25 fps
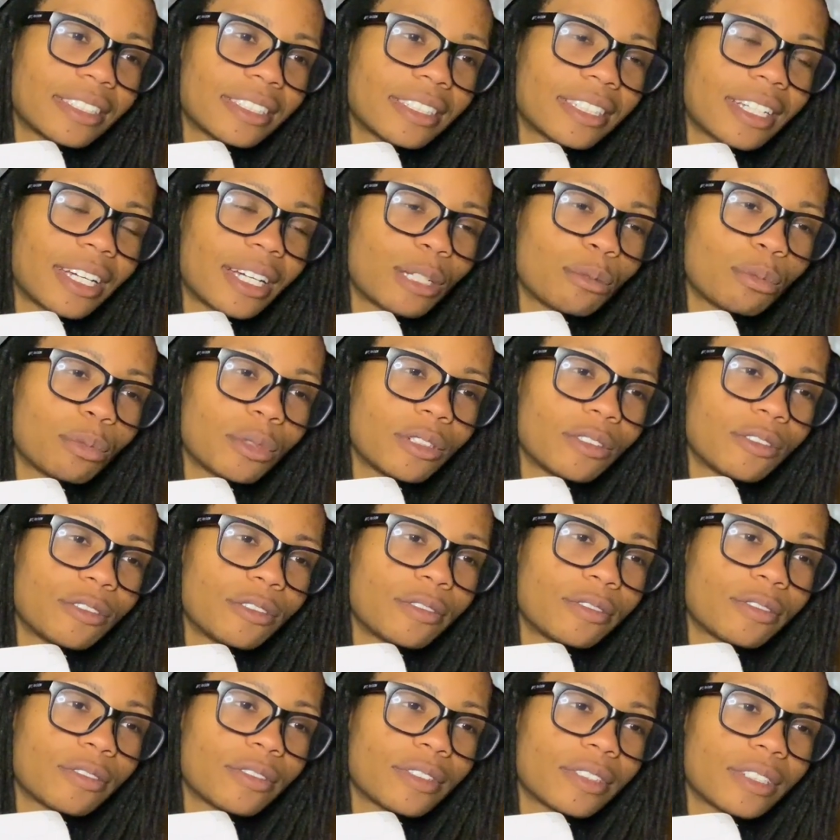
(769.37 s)
type
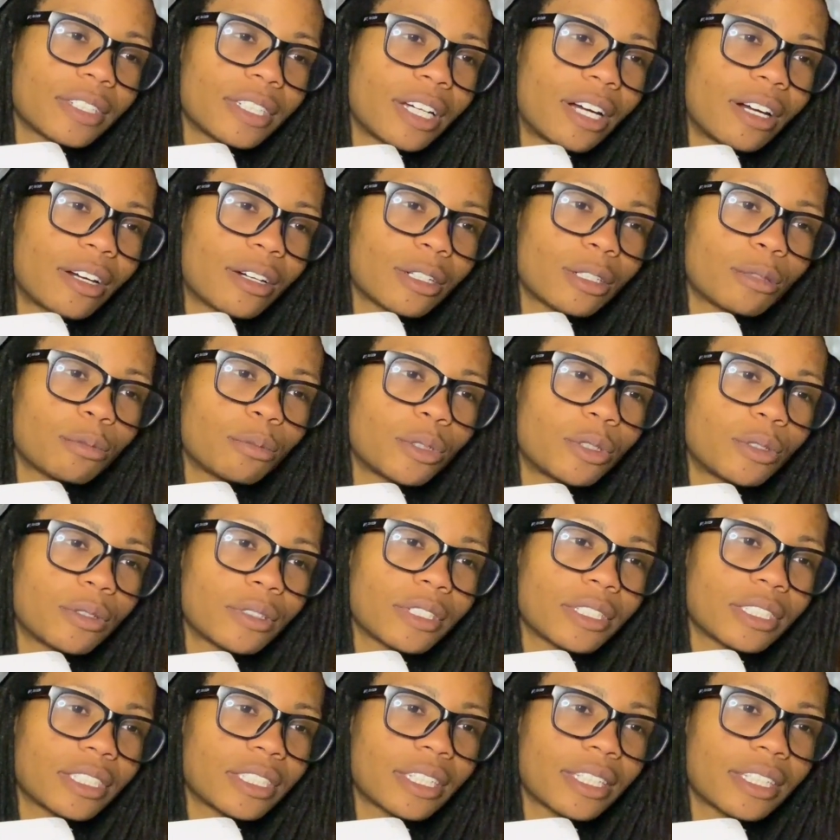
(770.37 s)
of
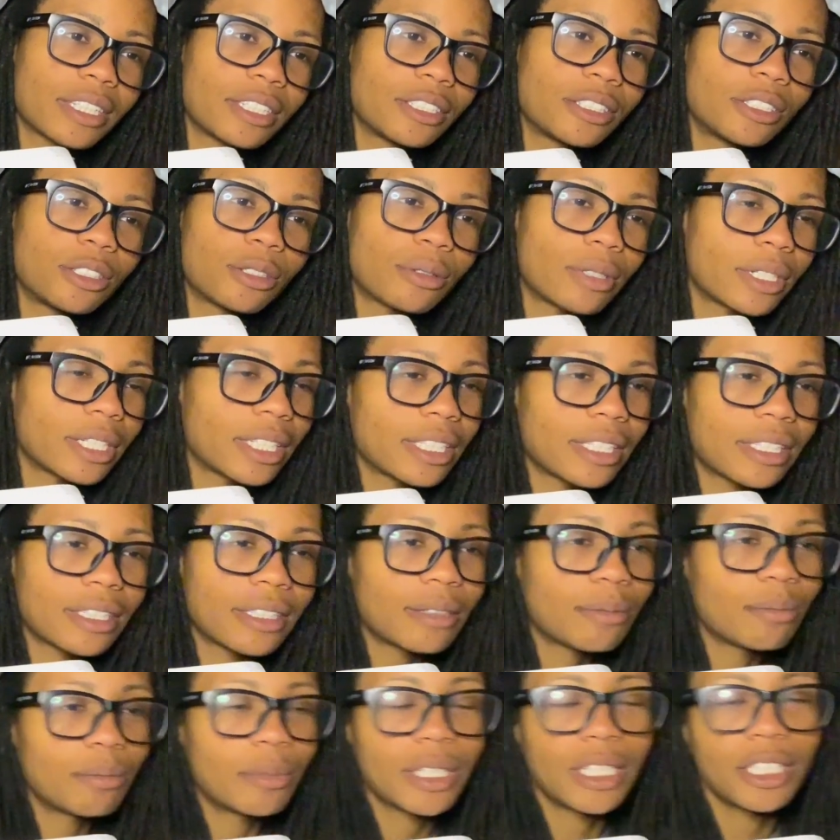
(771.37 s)
cardboard
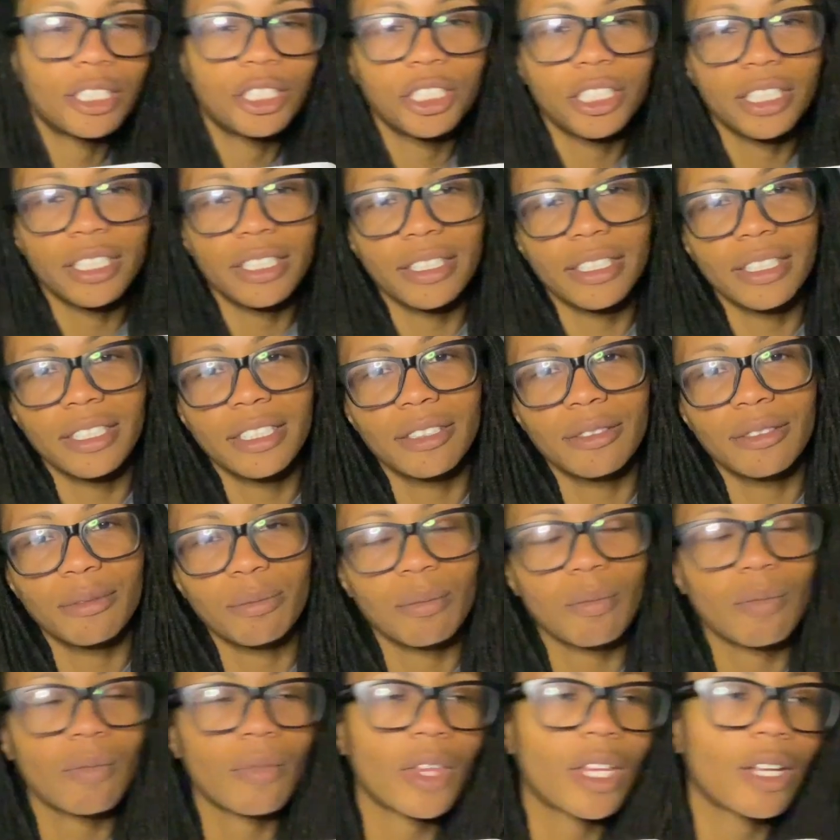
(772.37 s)
joint majigger,
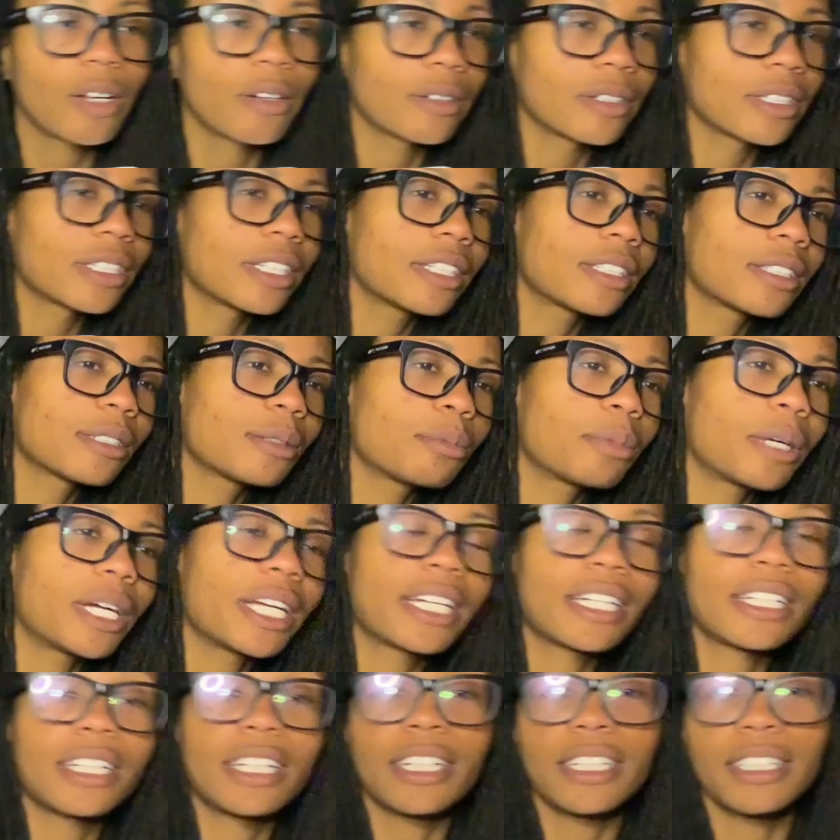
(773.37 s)
or another
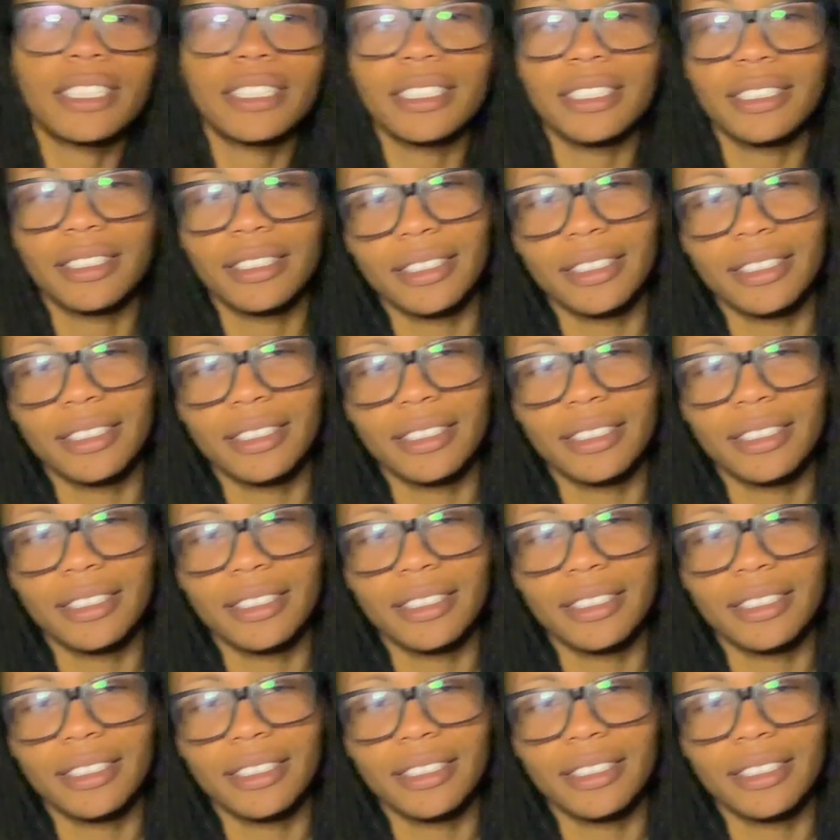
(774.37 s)
pint glass